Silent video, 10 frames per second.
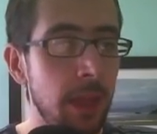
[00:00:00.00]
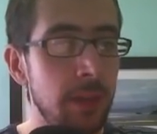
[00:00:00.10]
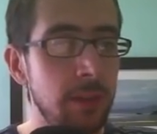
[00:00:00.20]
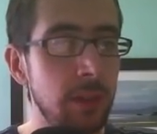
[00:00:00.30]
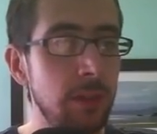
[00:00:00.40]

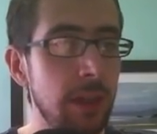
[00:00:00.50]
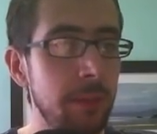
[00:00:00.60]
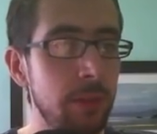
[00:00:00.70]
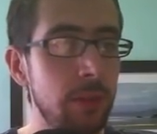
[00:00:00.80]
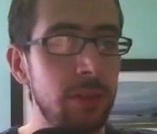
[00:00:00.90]
So you take
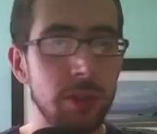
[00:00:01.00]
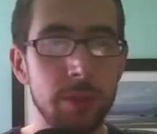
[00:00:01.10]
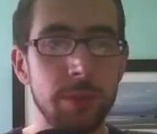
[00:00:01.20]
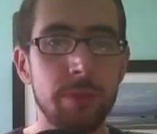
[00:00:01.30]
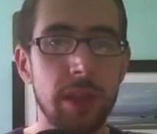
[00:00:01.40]

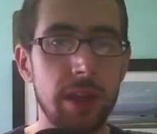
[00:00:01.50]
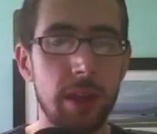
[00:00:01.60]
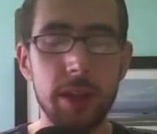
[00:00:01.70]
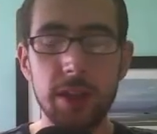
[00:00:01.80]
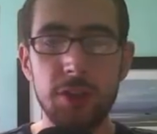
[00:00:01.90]
Ubuntu and
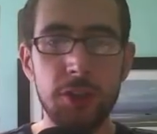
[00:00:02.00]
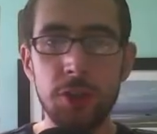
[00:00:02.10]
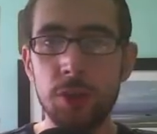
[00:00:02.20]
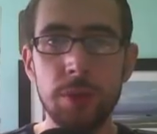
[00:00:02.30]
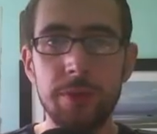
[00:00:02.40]
like
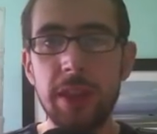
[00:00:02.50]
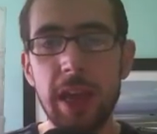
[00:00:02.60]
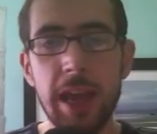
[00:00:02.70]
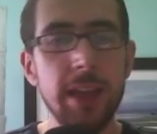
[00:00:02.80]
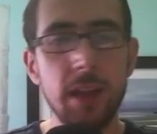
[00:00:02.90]
two of the
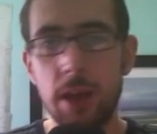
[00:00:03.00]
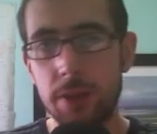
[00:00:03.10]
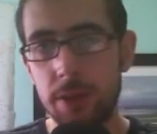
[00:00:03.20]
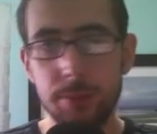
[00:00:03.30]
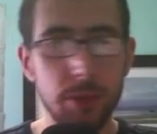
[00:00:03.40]
any
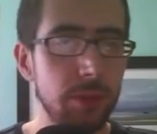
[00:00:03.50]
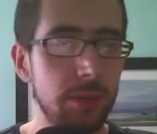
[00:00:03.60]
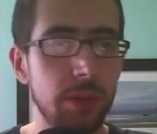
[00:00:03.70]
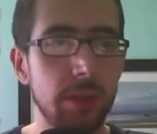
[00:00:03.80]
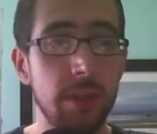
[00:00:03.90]
other Ubuntu
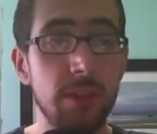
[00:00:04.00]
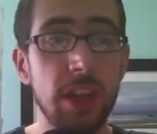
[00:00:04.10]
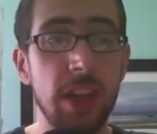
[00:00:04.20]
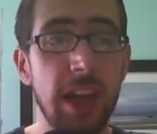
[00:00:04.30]
alternatives,